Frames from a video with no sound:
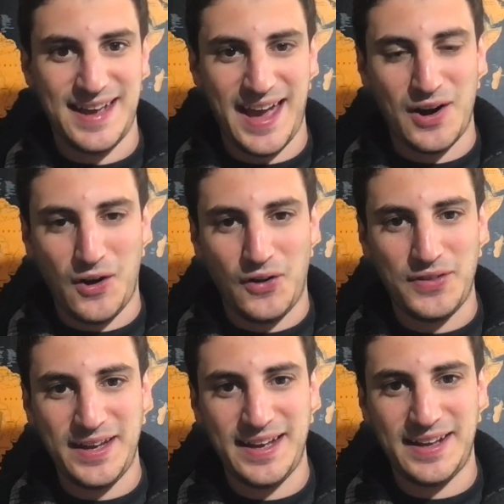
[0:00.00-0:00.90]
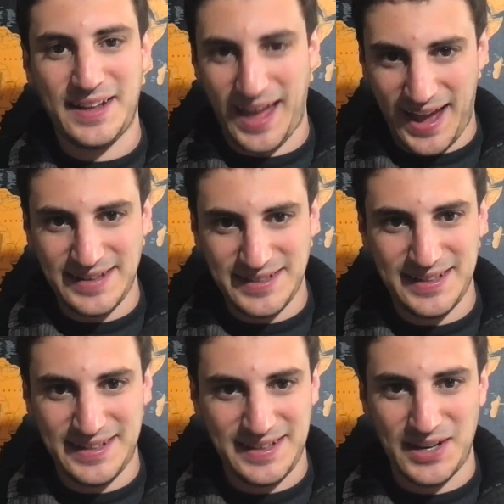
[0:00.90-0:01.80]
and all the
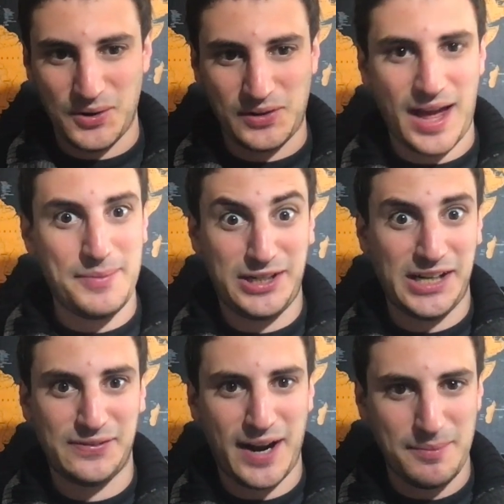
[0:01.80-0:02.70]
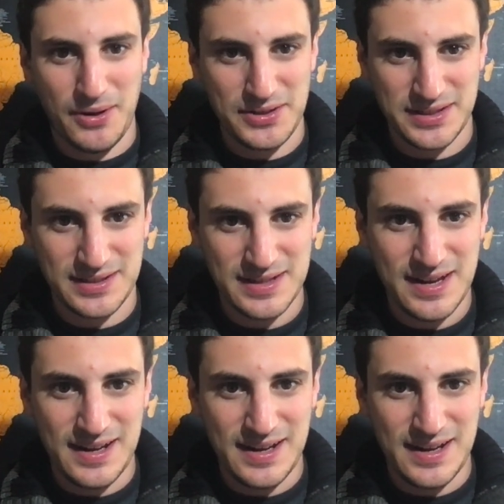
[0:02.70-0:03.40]
anti-climate change fighting policies?